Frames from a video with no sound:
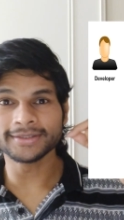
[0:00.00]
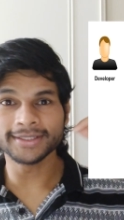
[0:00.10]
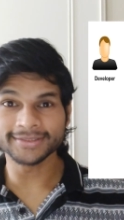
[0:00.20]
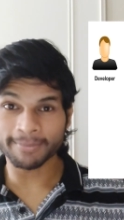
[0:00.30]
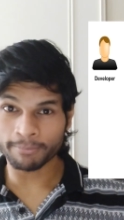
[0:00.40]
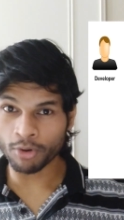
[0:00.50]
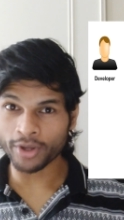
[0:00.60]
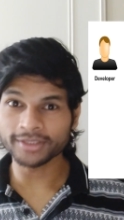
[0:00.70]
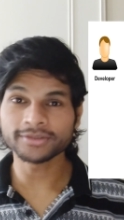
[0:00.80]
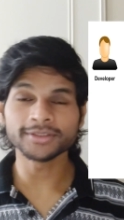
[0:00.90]
his
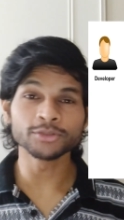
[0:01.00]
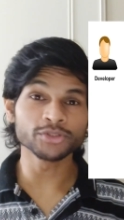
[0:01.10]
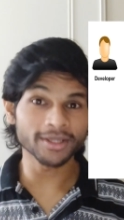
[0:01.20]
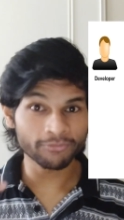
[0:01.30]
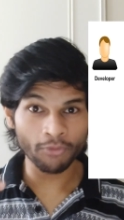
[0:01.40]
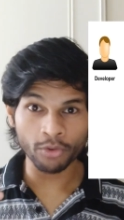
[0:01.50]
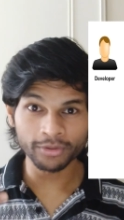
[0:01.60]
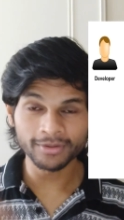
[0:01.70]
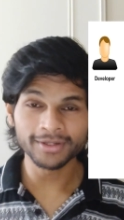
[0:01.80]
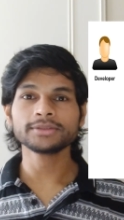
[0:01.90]
employees using a
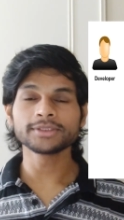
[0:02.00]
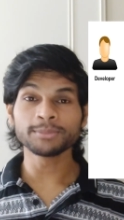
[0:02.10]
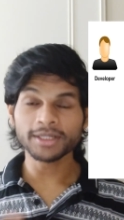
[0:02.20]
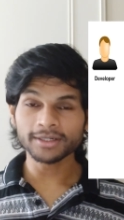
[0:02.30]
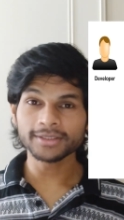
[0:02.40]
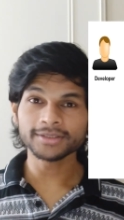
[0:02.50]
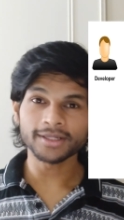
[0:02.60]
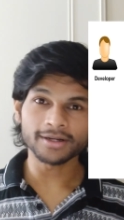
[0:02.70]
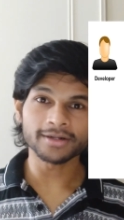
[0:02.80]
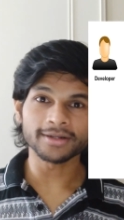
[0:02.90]
phone, similarly,
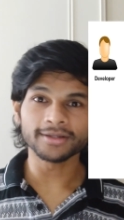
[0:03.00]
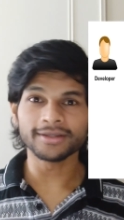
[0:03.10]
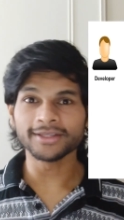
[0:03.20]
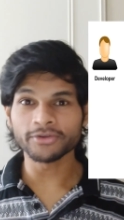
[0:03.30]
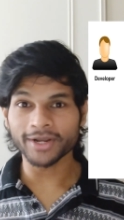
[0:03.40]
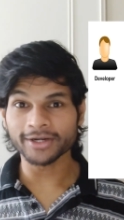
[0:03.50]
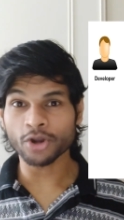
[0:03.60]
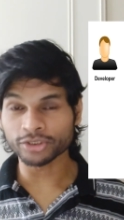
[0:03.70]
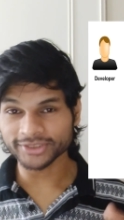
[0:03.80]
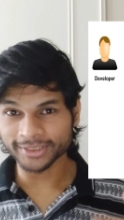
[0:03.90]
there are equivalent
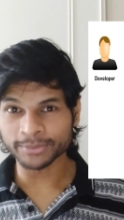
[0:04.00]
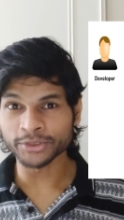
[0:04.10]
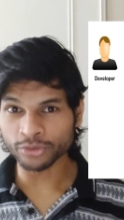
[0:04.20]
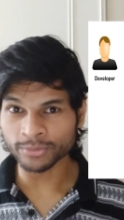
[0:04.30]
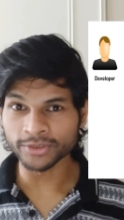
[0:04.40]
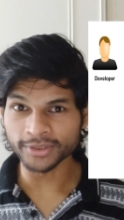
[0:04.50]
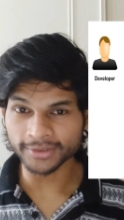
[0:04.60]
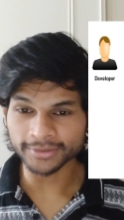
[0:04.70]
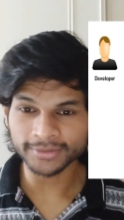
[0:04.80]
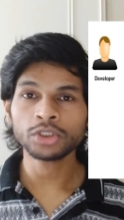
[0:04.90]
concepts in
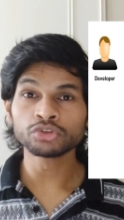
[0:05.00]
Kubernetes.